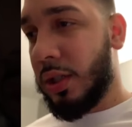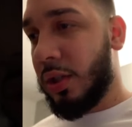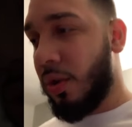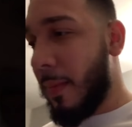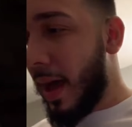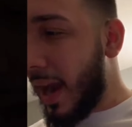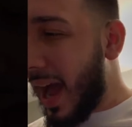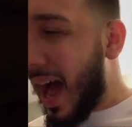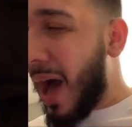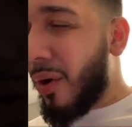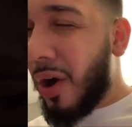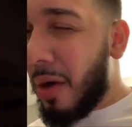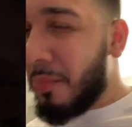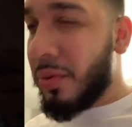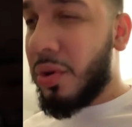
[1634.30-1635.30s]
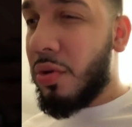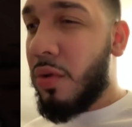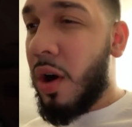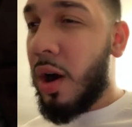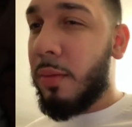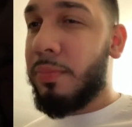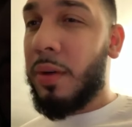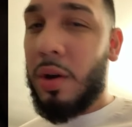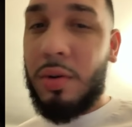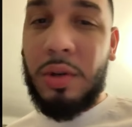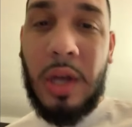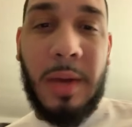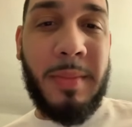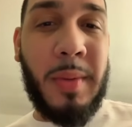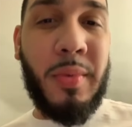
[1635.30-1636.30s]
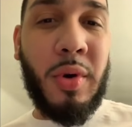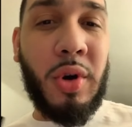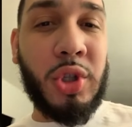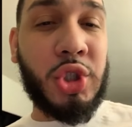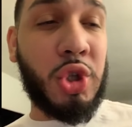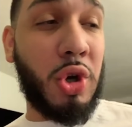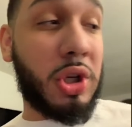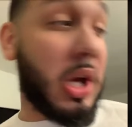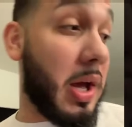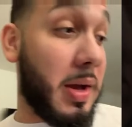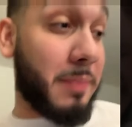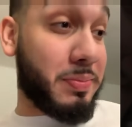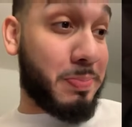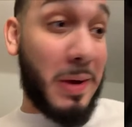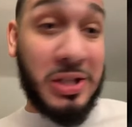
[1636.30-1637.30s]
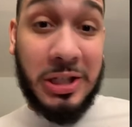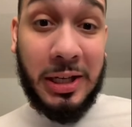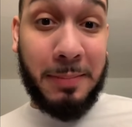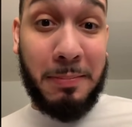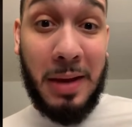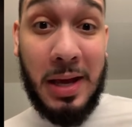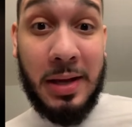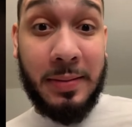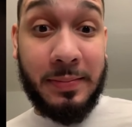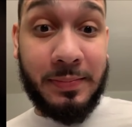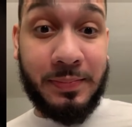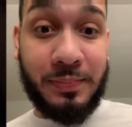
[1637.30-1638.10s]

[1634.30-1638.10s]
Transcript: No matter how humble you are, bro. People gonna talk, especially me.